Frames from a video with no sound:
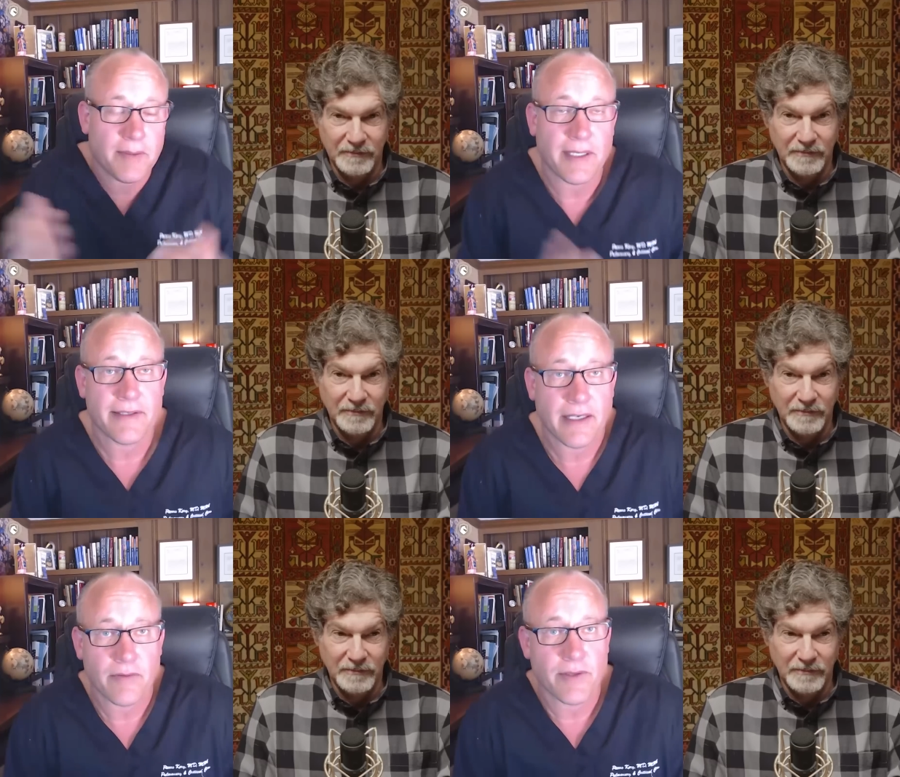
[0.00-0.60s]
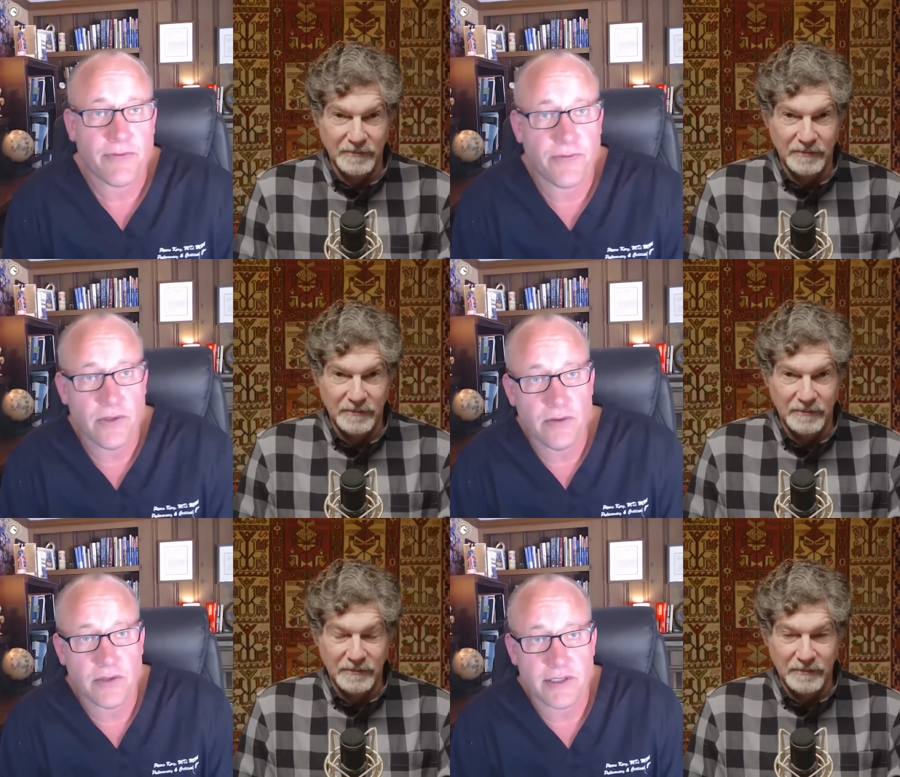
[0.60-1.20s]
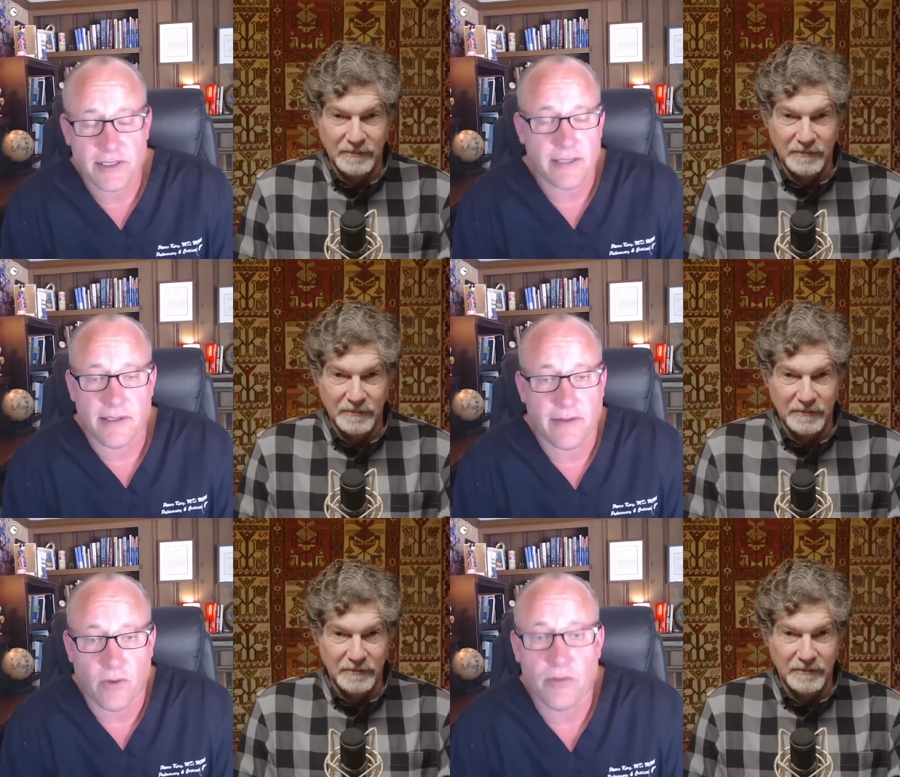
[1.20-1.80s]
Speaker 1: a little bit about that with flu because
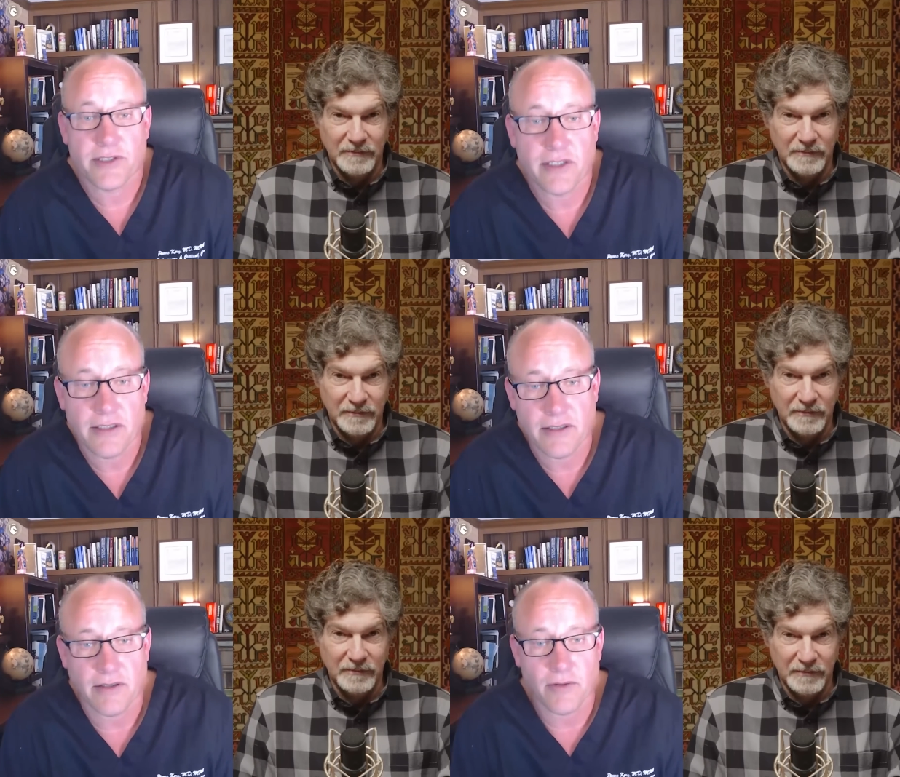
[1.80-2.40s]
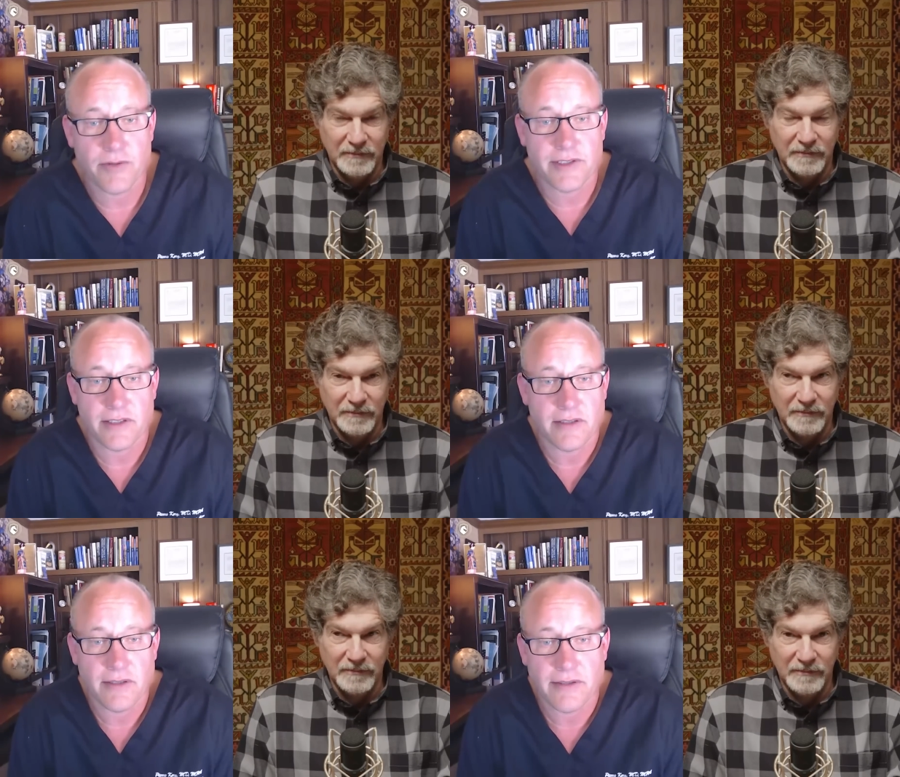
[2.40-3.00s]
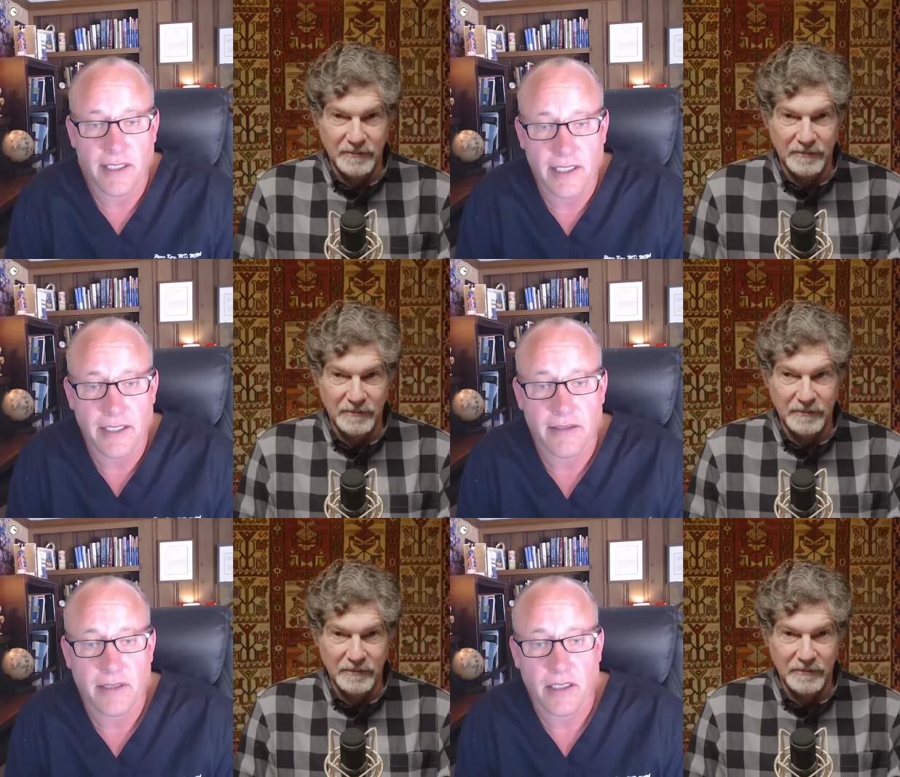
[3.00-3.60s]
that they've always done. You know, they're always a day
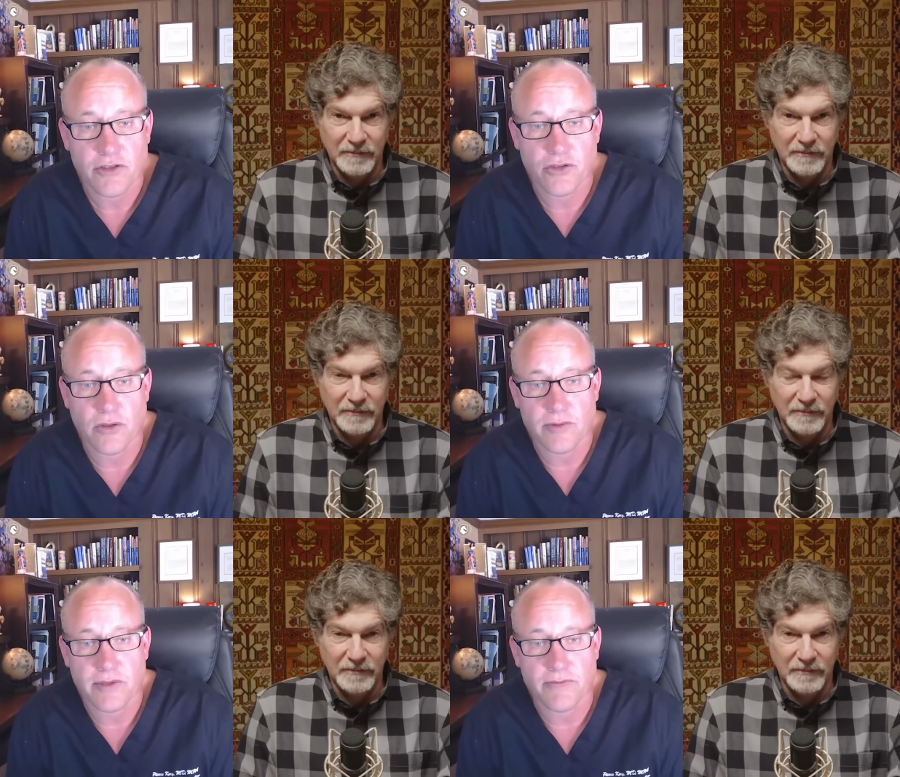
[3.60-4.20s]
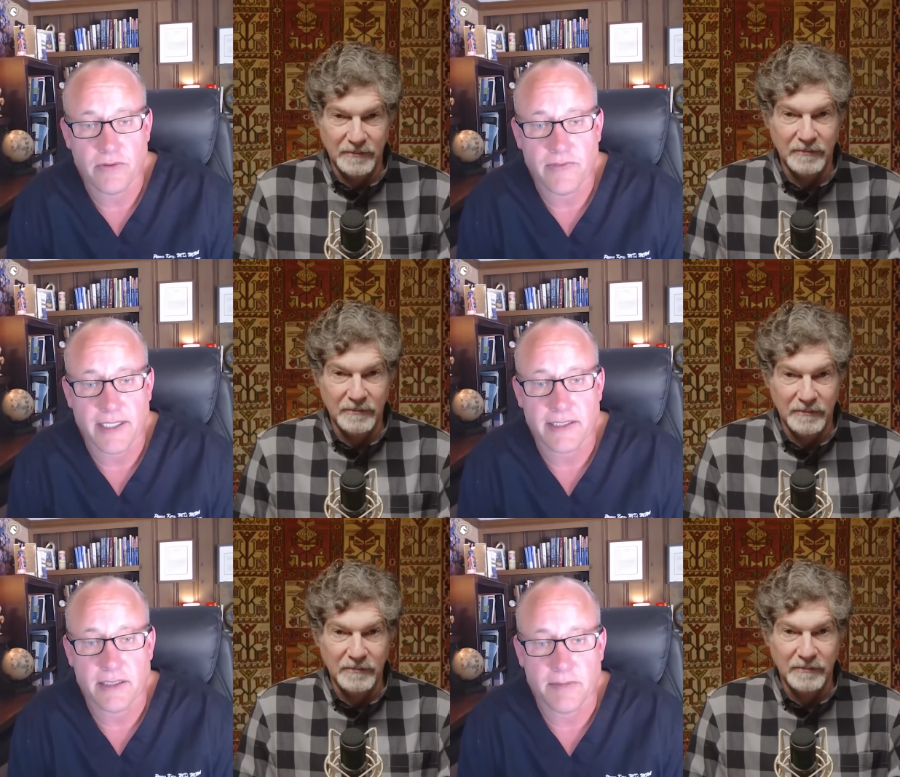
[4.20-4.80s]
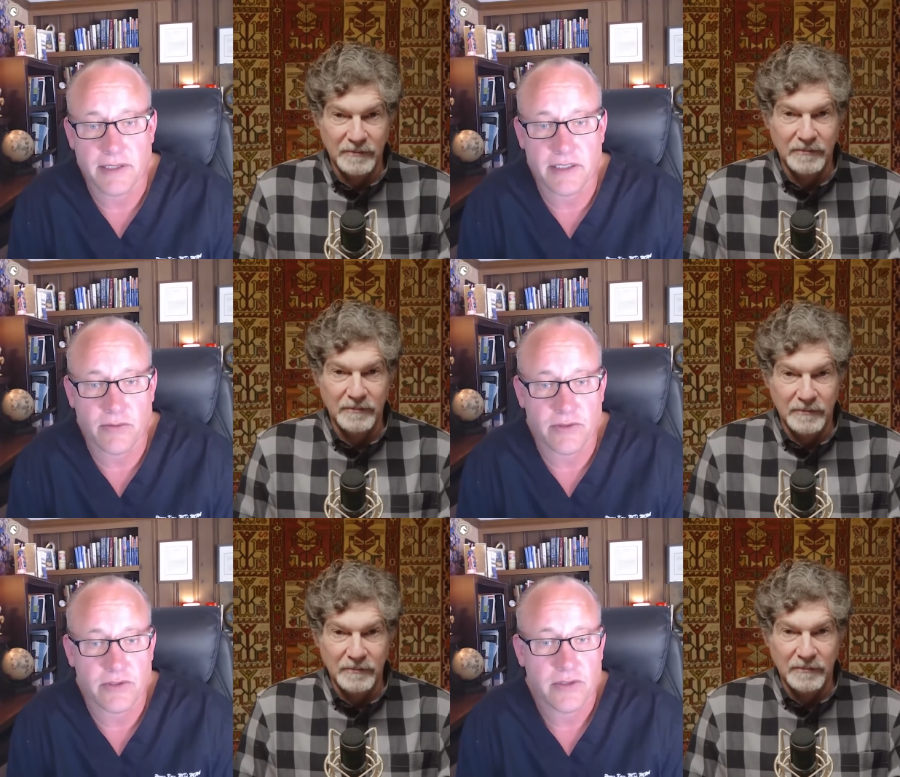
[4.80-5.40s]
late and a dollar short with the flu vaccine. But
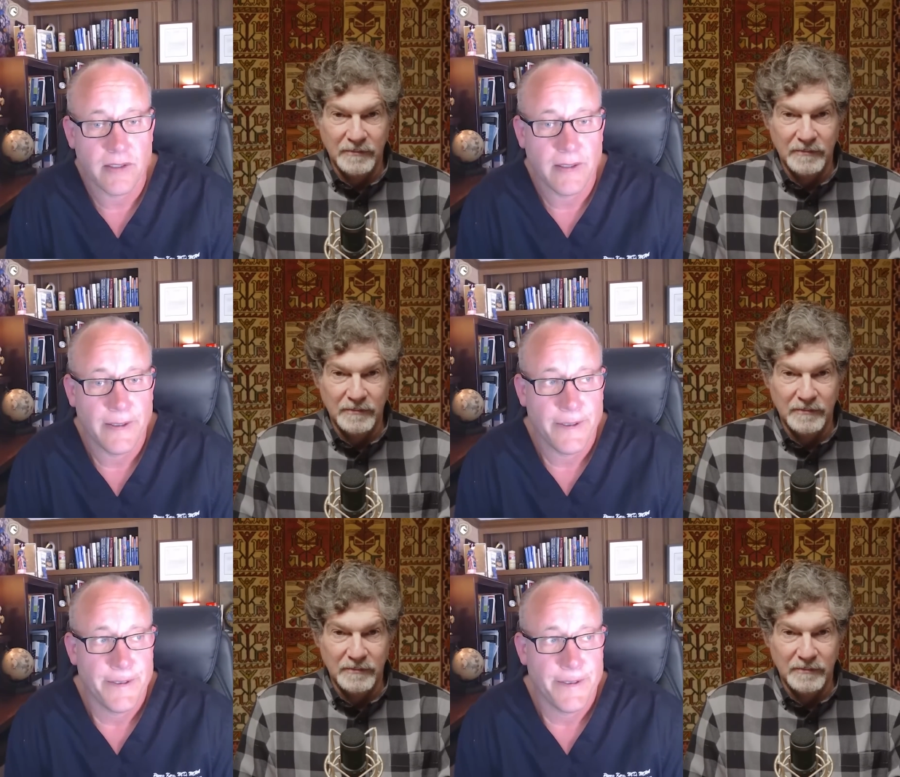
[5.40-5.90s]
this was,